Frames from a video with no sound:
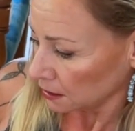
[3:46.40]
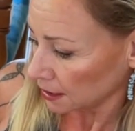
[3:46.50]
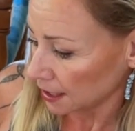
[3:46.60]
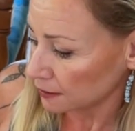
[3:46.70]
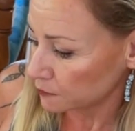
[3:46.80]

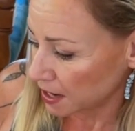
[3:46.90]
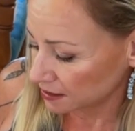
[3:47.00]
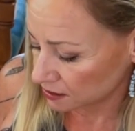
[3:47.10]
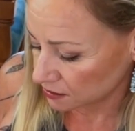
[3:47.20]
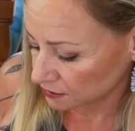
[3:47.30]
King of
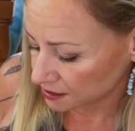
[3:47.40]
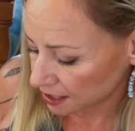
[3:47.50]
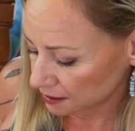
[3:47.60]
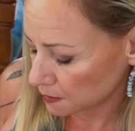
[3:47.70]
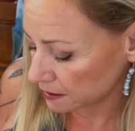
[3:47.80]
Pentacles. Tell
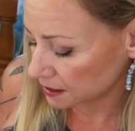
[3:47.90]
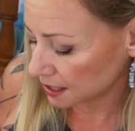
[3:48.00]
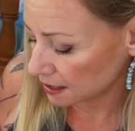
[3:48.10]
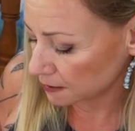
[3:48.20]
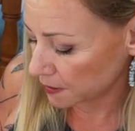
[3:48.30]
us about this
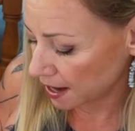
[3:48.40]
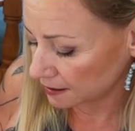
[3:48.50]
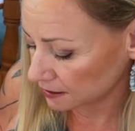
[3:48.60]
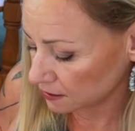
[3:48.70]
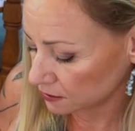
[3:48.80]
King of
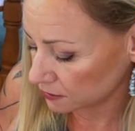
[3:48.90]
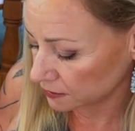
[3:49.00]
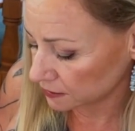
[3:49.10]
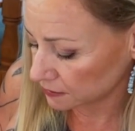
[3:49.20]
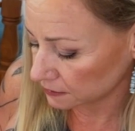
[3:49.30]

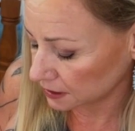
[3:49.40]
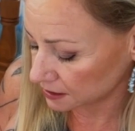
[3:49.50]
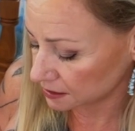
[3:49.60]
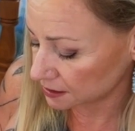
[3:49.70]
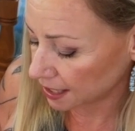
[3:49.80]
Pentacles, this
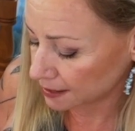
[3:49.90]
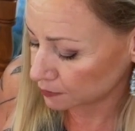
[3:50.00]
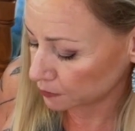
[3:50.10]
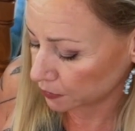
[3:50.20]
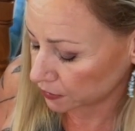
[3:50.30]

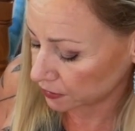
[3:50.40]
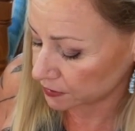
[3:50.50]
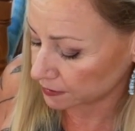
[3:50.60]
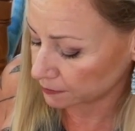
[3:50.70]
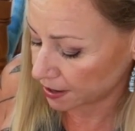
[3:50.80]
stable
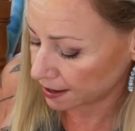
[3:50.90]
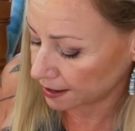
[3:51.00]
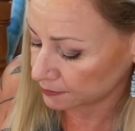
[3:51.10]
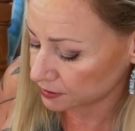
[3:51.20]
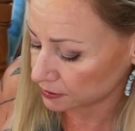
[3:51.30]
person,
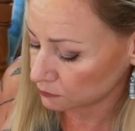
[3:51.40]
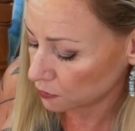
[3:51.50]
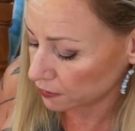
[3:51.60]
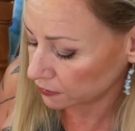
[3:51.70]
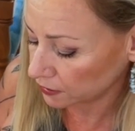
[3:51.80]
perhaps
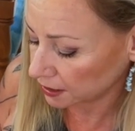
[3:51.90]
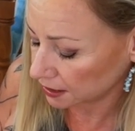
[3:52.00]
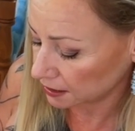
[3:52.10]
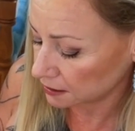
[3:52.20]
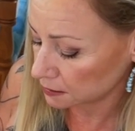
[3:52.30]
someone that
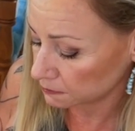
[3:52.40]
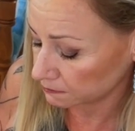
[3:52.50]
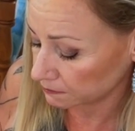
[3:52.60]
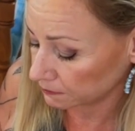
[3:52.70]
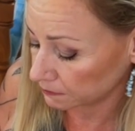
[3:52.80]
is
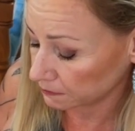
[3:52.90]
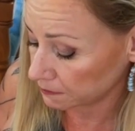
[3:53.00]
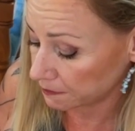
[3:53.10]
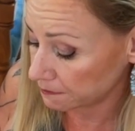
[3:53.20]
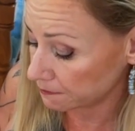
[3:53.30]

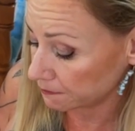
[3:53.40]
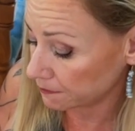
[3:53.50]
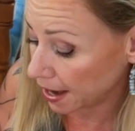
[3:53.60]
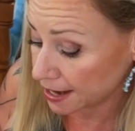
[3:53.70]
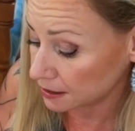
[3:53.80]

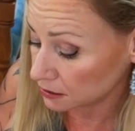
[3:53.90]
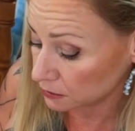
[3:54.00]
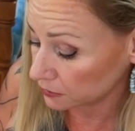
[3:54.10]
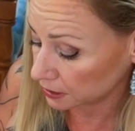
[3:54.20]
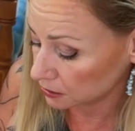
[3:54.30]
paying you
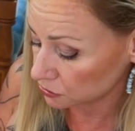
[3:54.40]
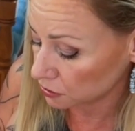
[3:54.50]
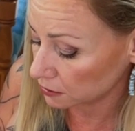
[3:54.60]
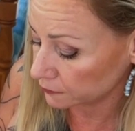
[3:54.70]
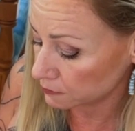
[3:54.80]
or in
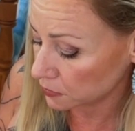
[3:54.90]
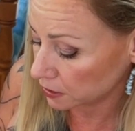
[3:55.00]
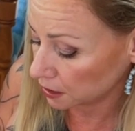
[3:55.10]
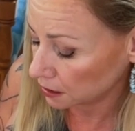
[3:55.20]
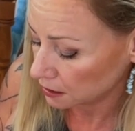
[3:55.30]
control of your
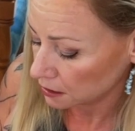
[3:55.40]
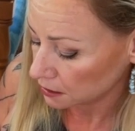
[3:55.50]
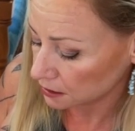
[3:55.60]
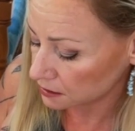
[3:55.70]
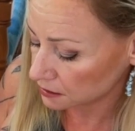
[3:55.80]
money
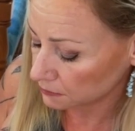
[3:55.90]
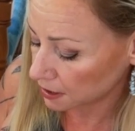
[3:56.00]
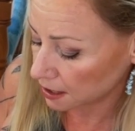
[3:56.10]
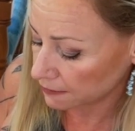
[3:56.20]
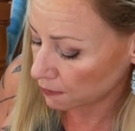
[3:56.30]
in some
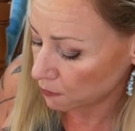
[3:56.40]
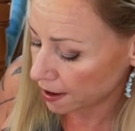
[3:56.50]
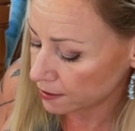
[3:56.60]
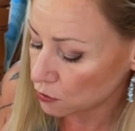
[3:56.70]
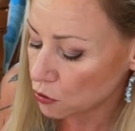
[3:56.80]
kind of a
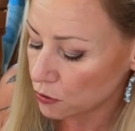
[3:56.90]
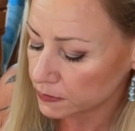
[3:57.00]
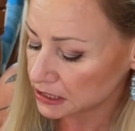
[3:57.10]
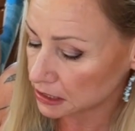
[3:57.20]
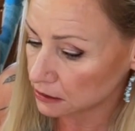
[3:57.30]
way, or
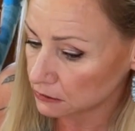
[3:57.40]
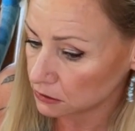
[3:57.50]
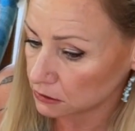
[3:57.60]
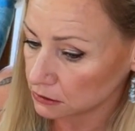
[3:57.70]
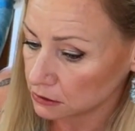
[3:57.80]

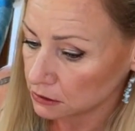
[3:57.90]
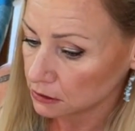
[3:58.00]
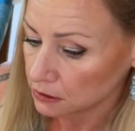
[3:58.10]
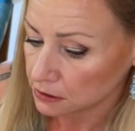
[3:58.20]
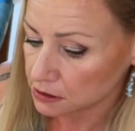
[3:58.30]
material
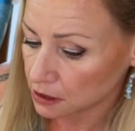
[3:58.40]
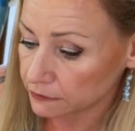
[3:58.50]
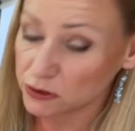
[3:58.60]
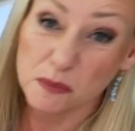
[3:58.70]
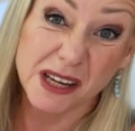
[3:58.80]

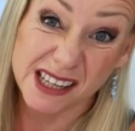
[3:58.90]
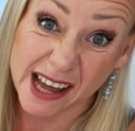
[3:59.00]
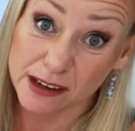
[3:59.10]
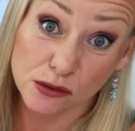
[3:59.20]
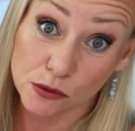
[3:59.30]
stuff. Could be a
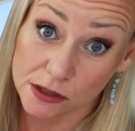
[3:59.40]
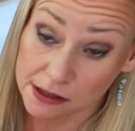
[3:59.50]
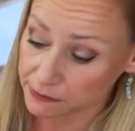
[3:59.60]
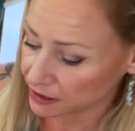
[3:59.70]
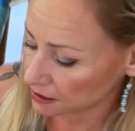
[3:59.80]
landlord, something